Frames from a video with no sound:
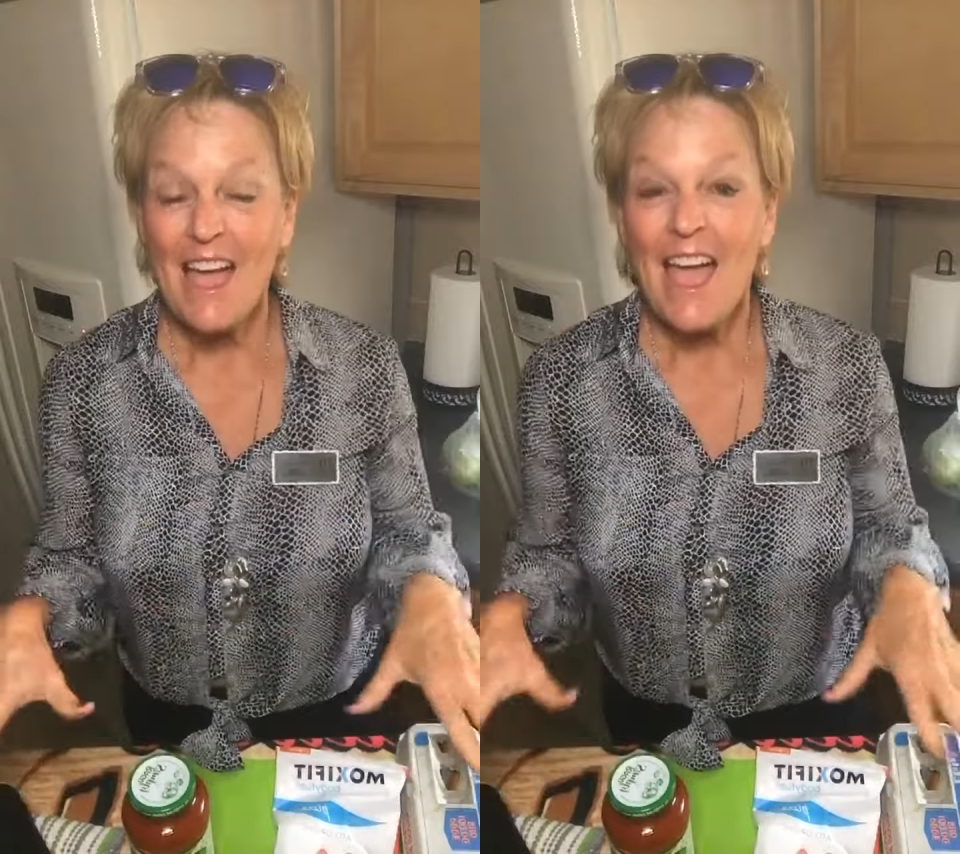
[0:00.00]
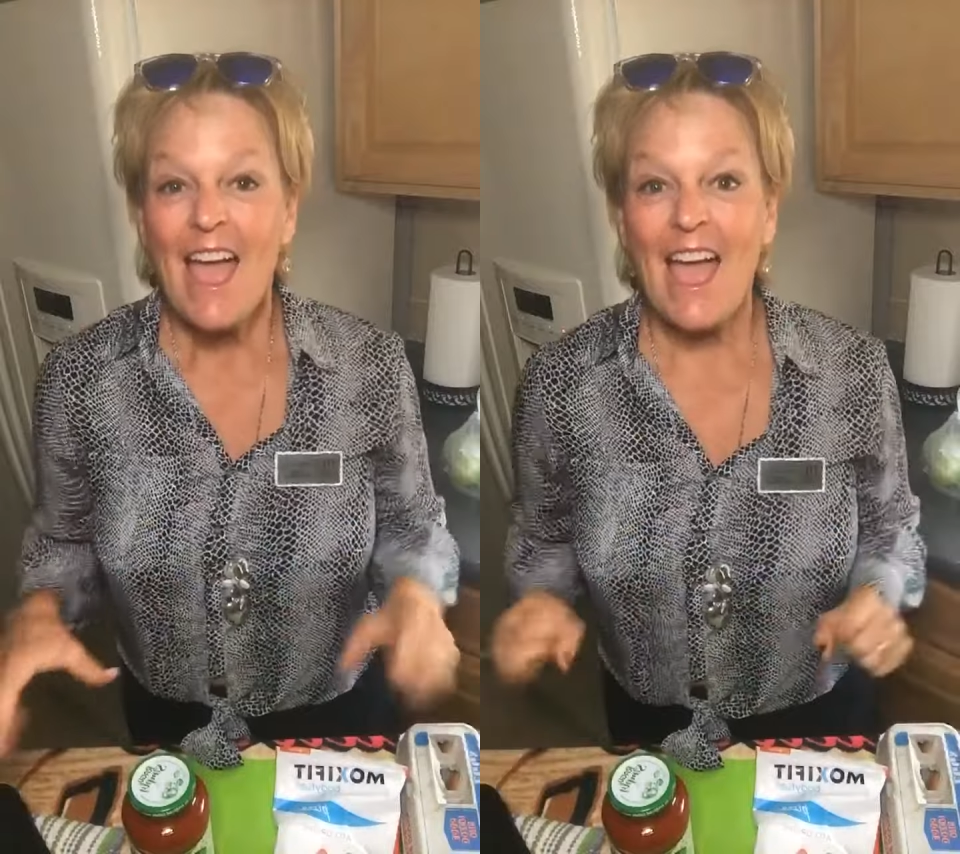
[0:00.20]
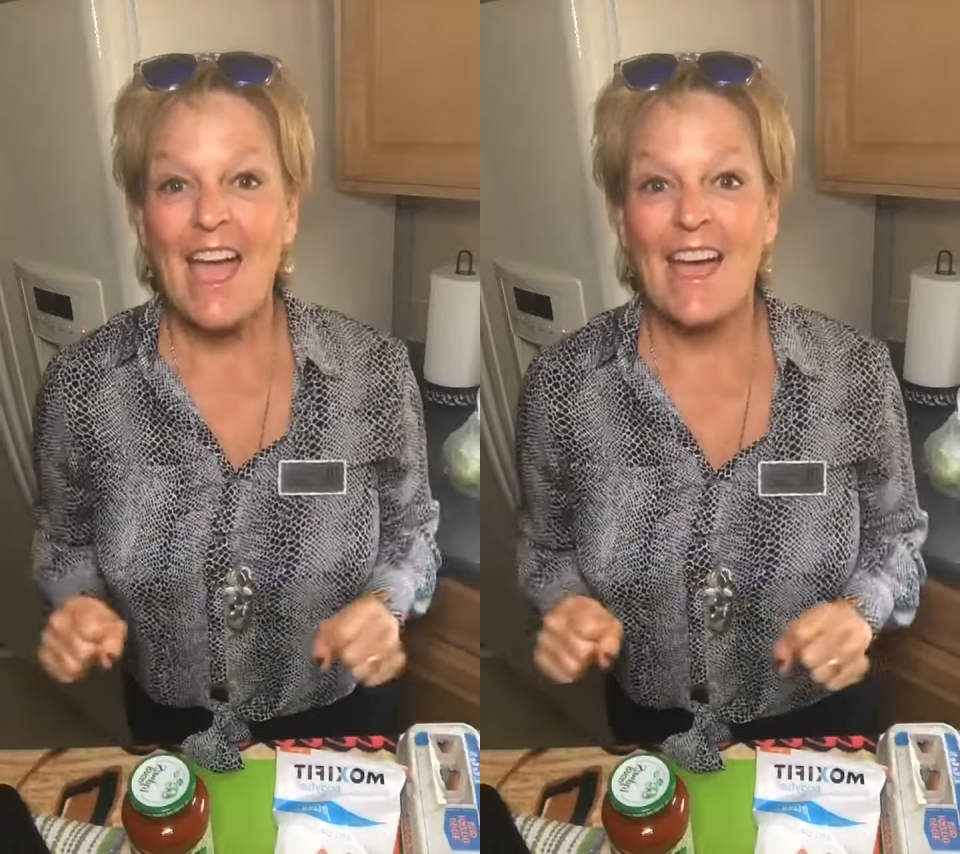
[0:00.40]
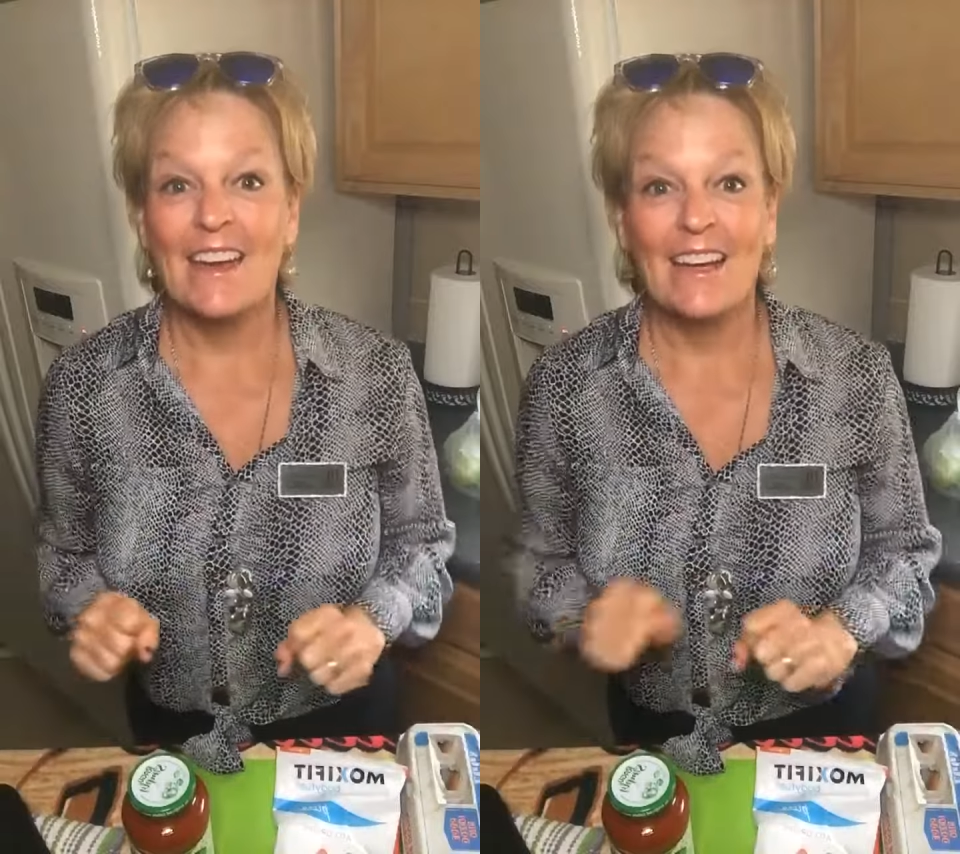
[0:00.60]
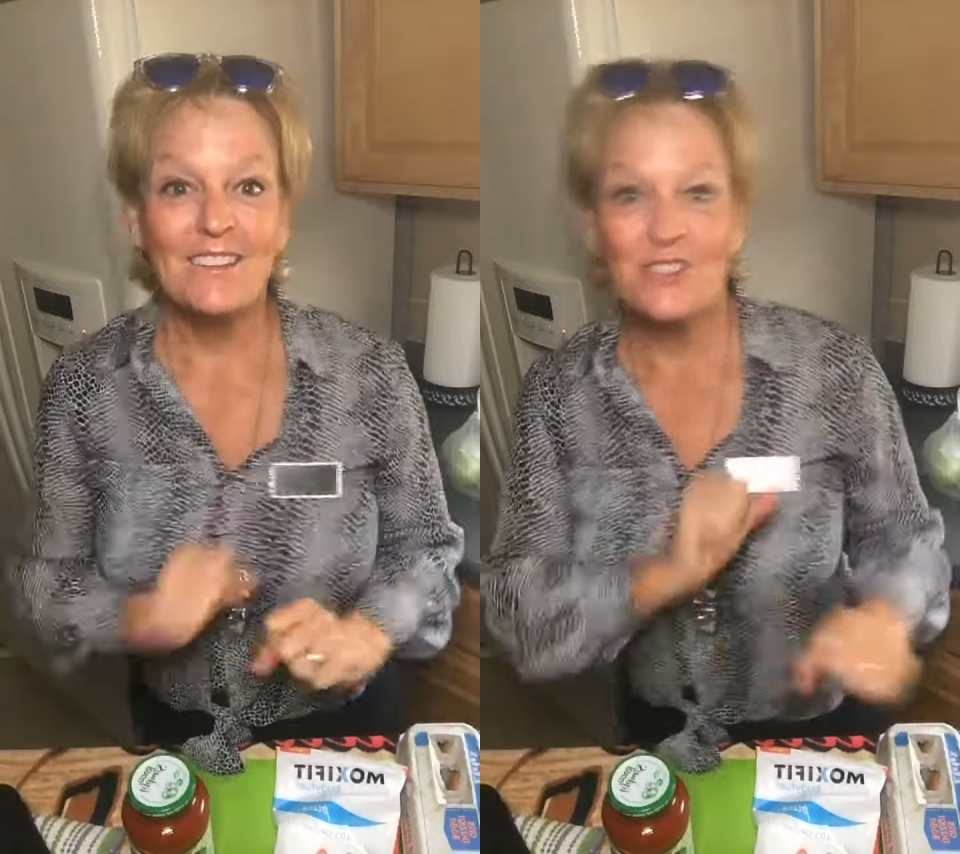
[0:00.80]
and
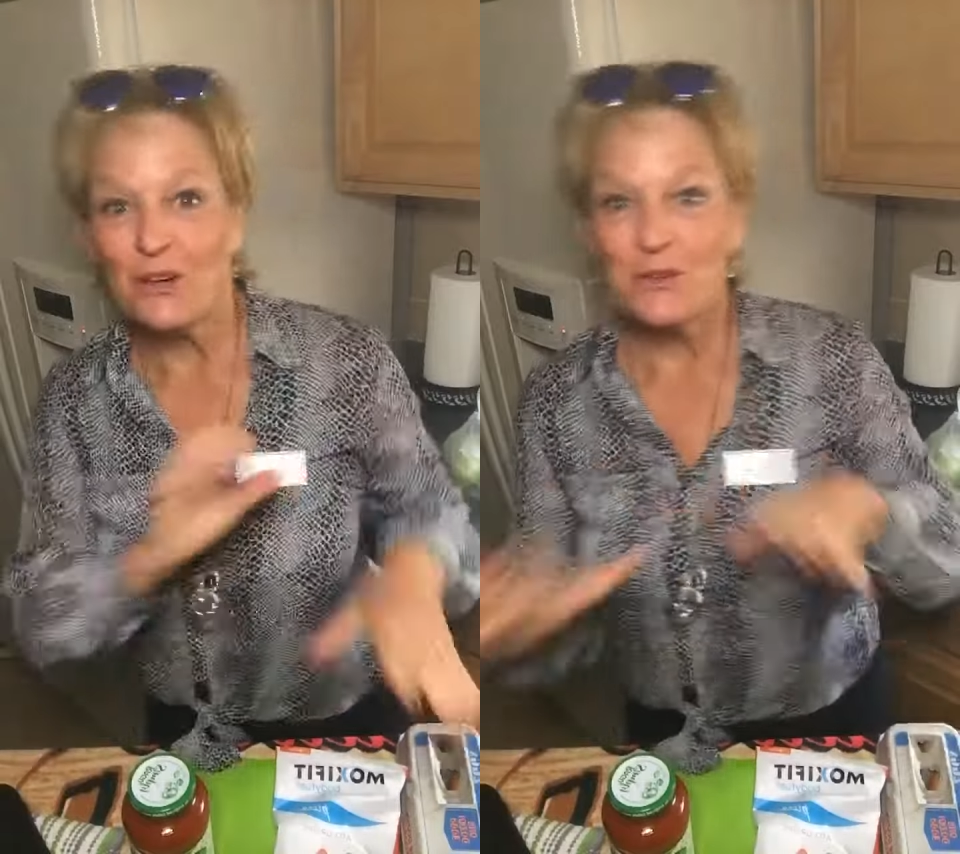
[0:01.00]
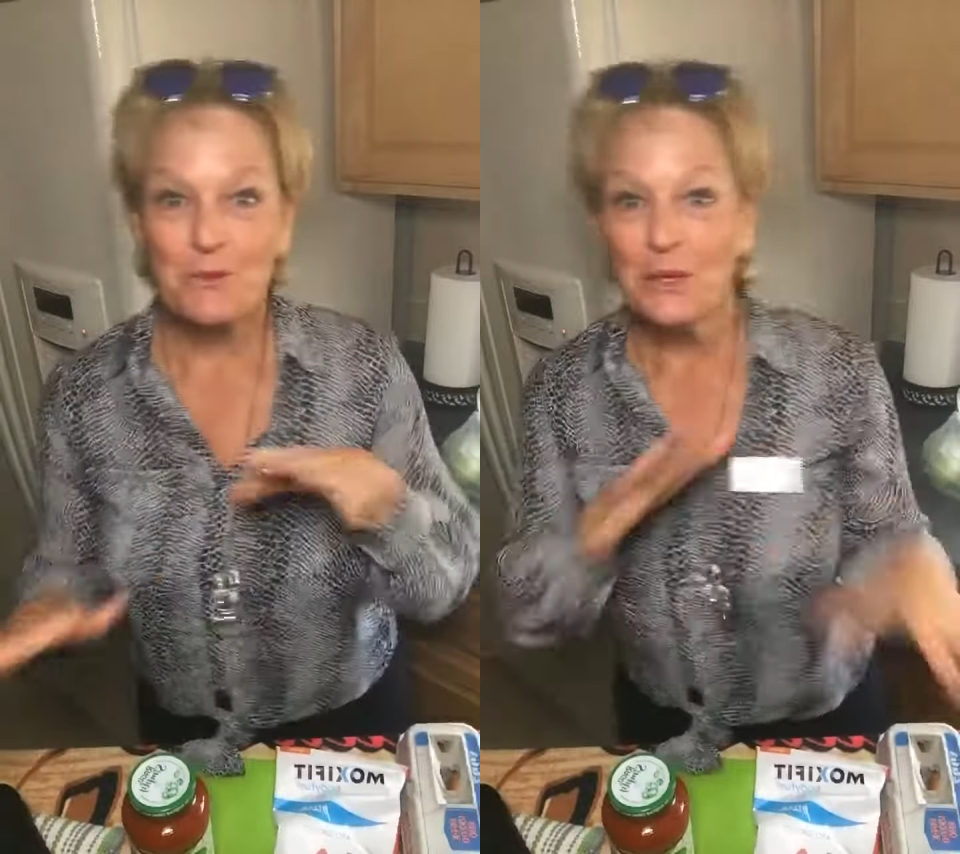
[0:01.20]
I show you real